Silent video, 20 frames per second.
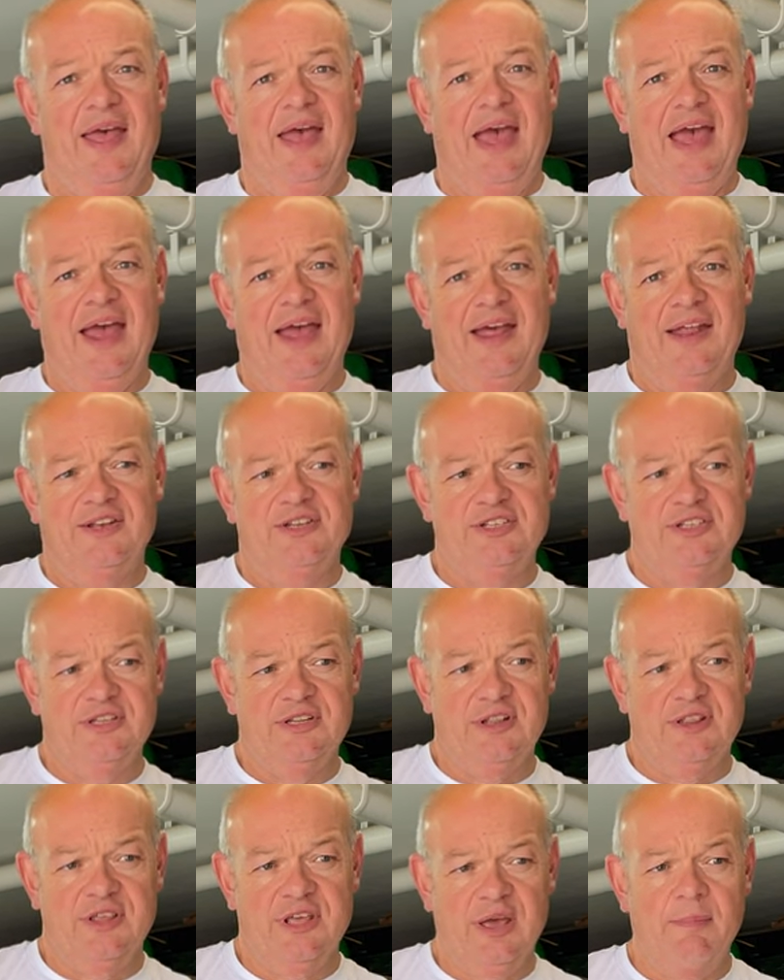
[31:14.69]
and
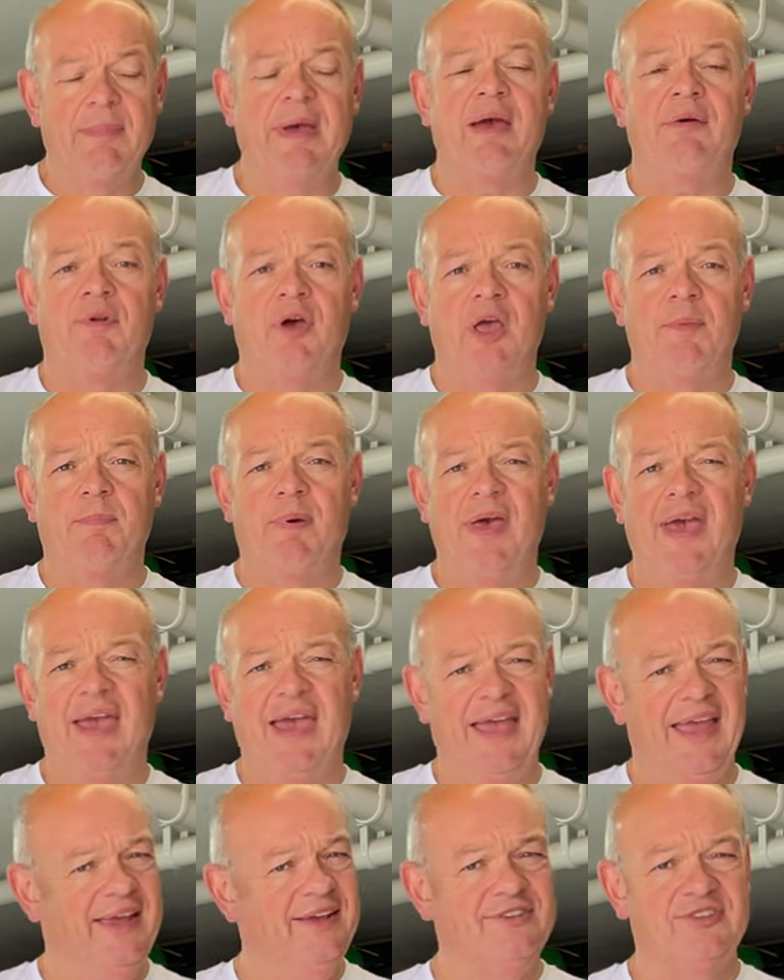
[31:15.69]
the amount I
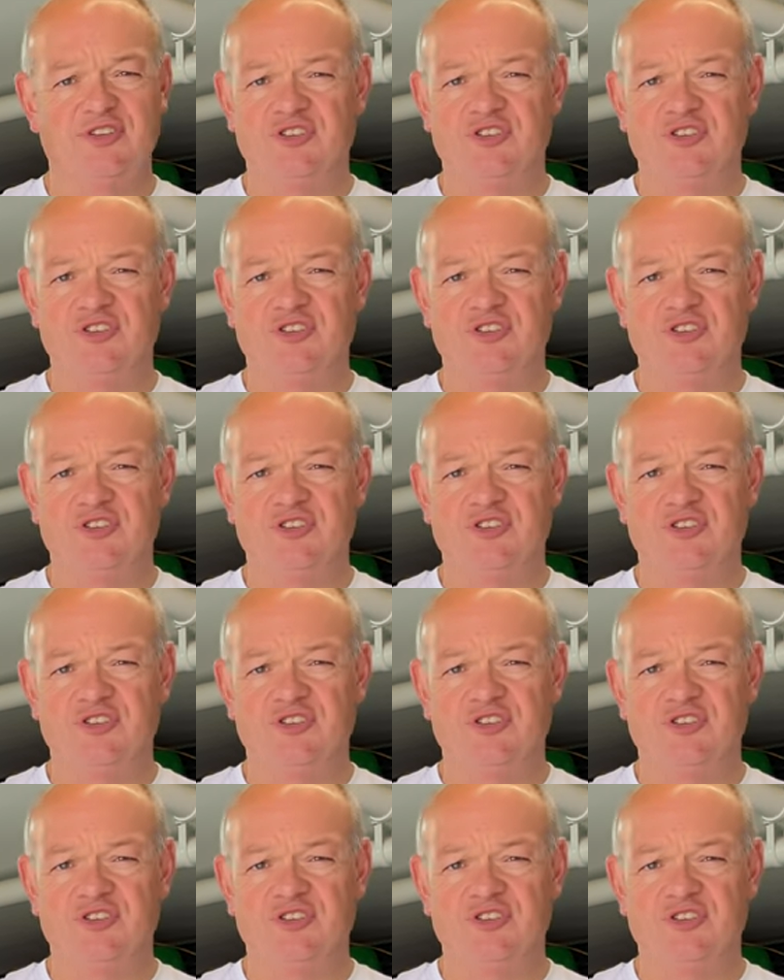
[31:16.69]
paid,